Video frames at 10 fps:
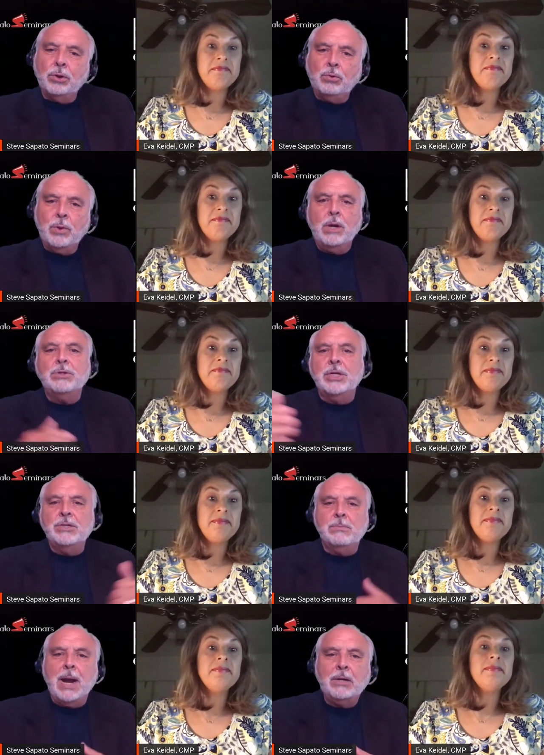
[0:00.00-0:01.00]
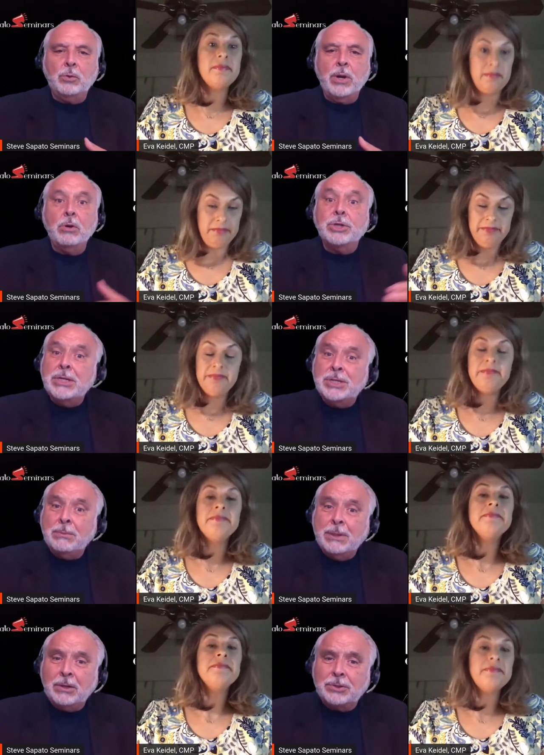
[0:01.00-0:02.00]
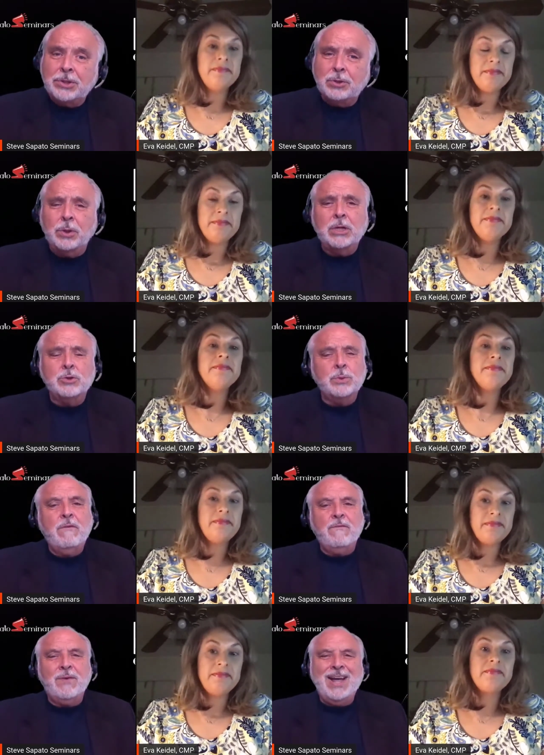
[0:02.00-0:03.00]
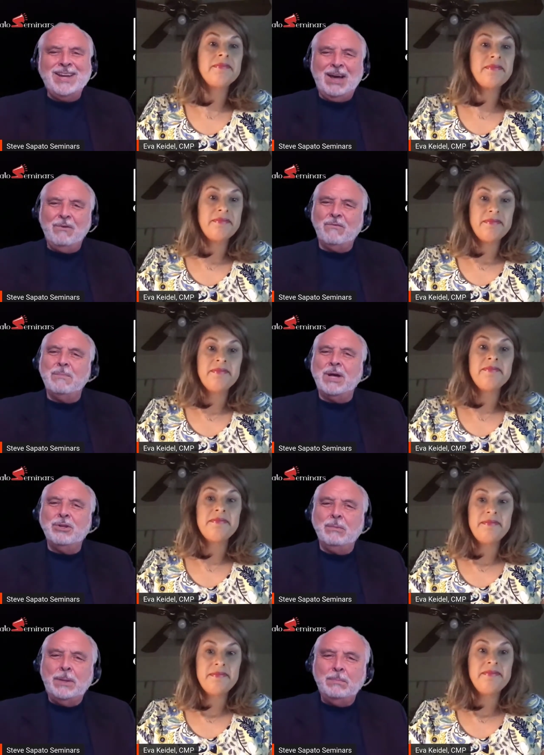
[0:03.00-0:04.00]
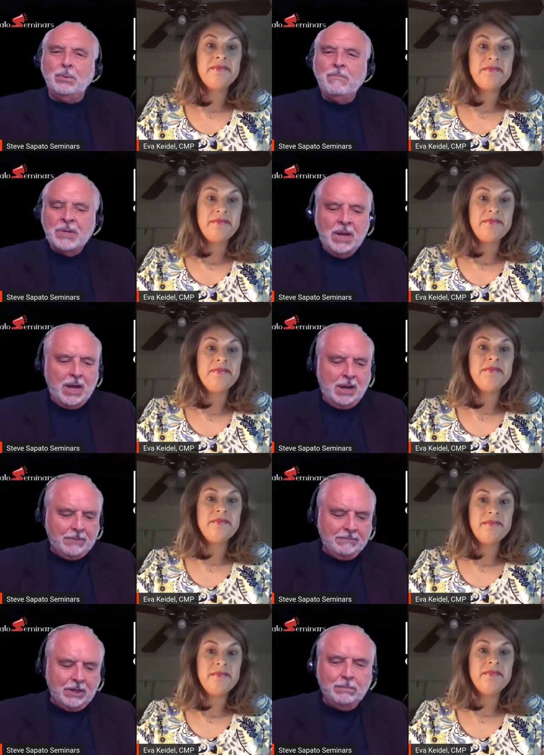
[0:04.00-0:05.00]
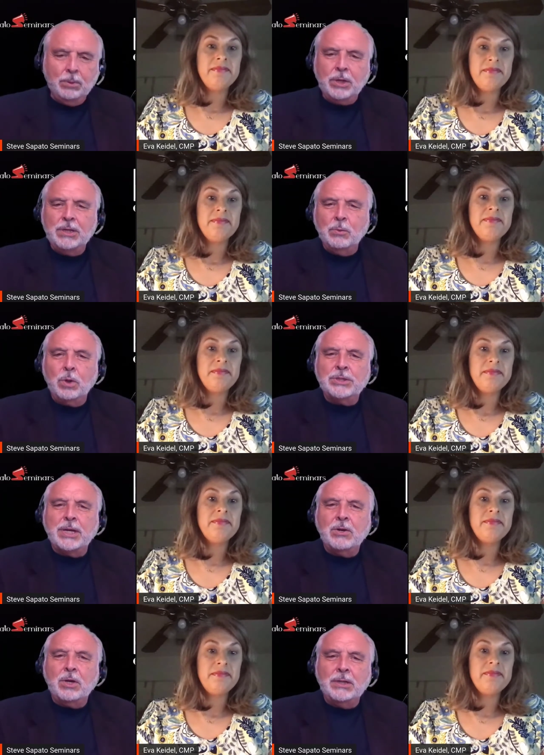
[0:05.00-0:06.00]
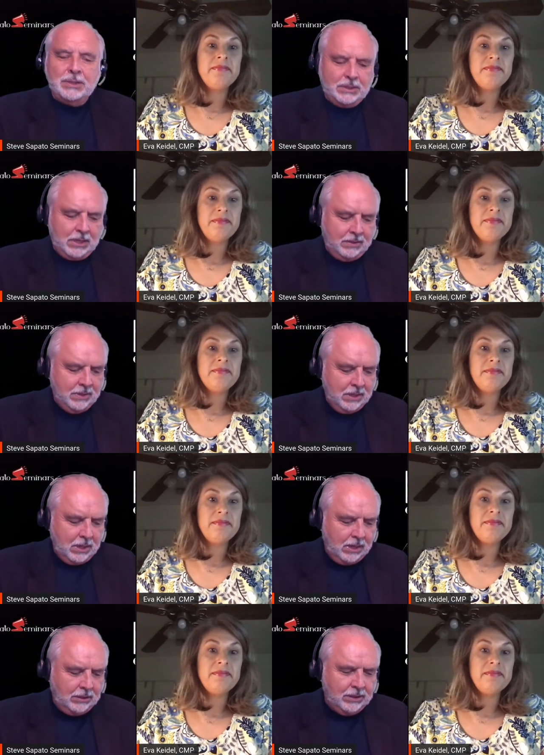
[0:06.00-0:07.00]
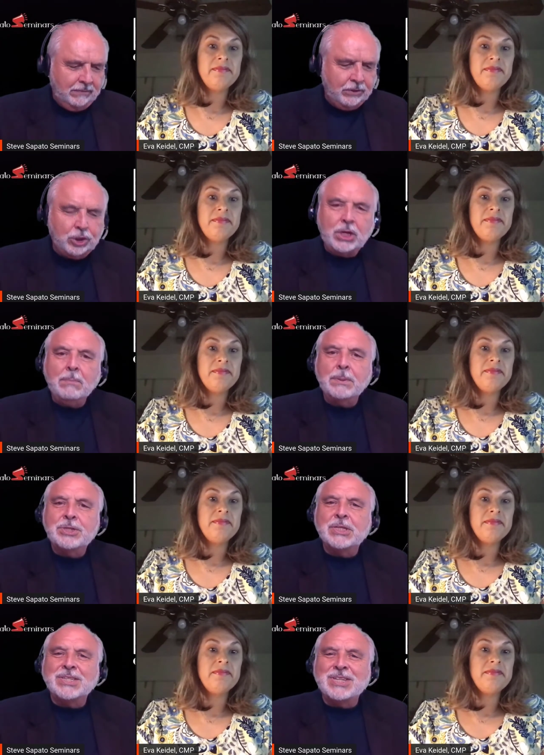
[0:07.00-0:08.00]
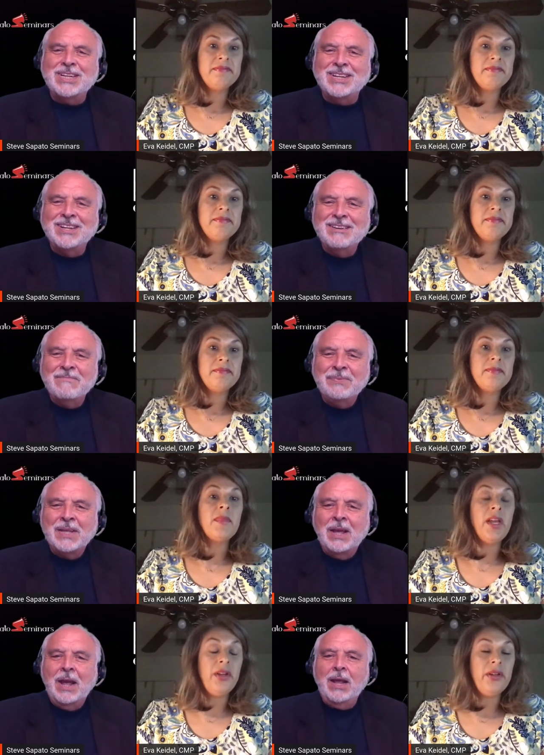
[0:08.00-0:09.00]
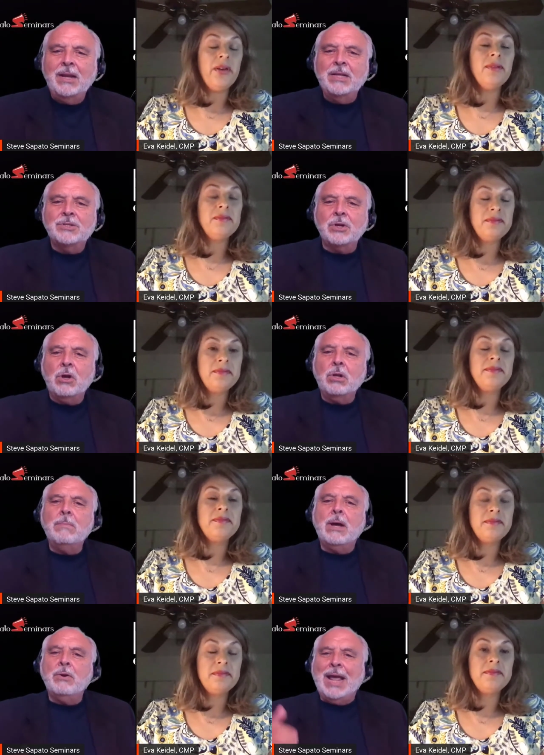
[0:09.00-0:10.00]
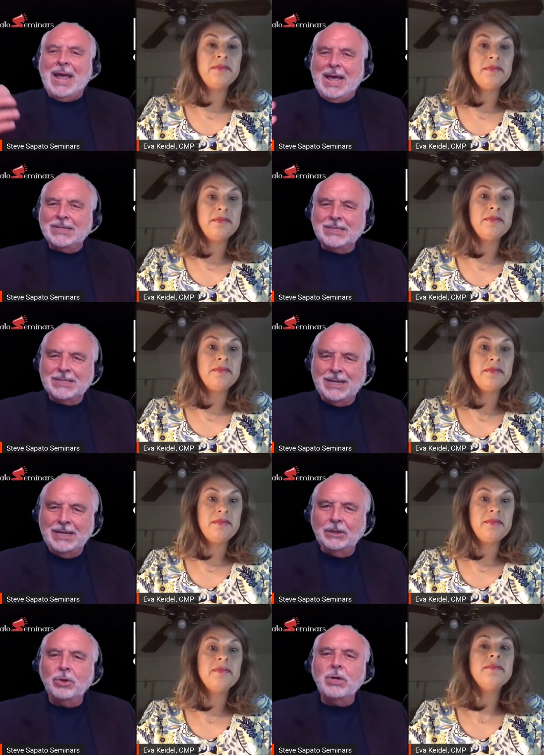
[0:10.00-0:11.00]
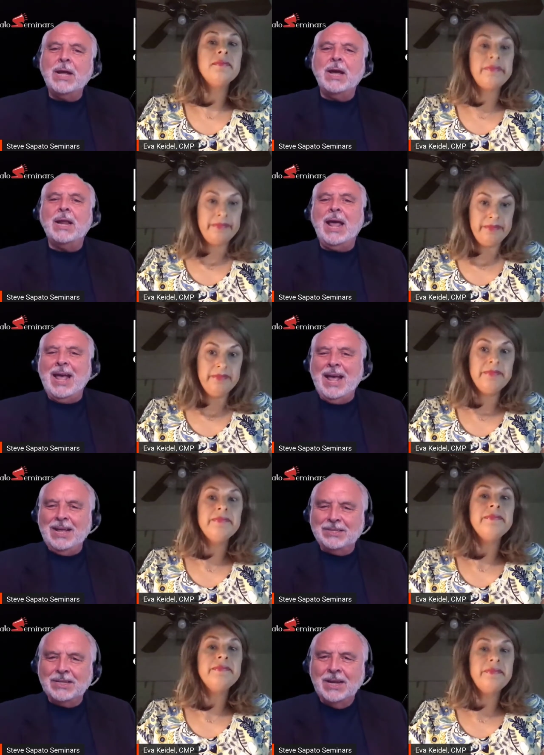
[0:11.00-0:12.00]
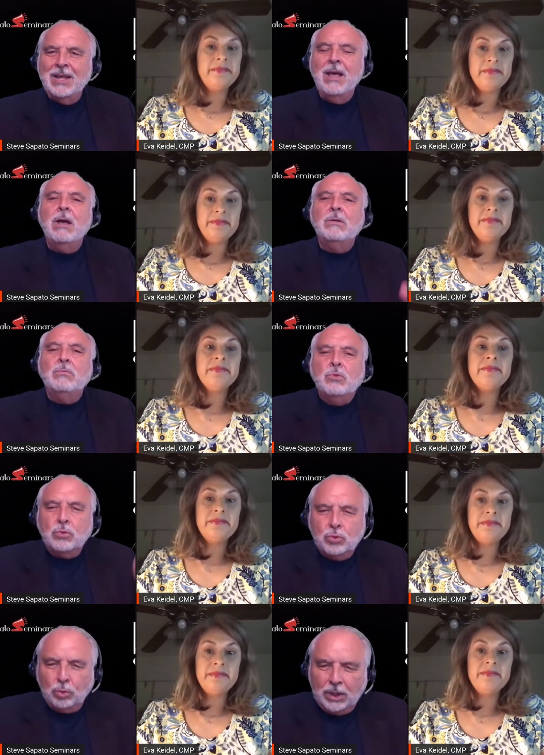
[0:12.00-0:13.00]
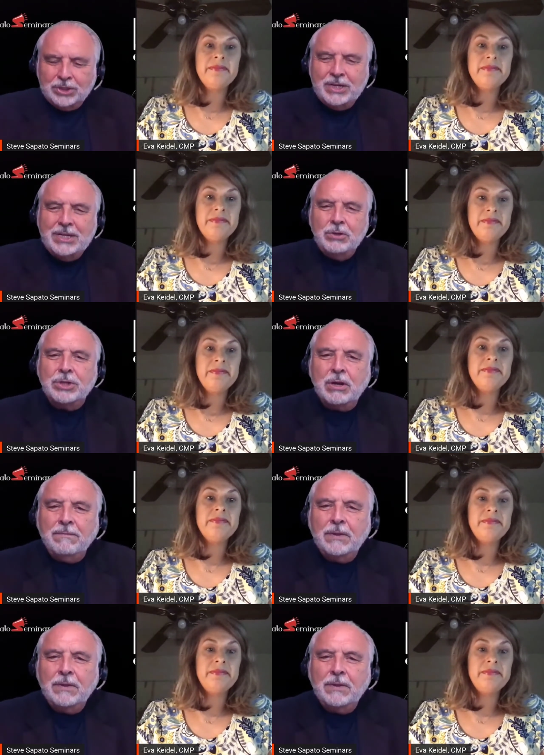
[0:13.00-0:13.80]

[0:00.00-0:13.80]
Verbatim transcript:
Speaker 1: her career, change my career, change somebody else's career. Because when you find out from other people, um, I've got a book in the works. I call it uh, uh, let's see, Shut Up and Succeed. and go. it's all about asking, learning how to ask trusting yourself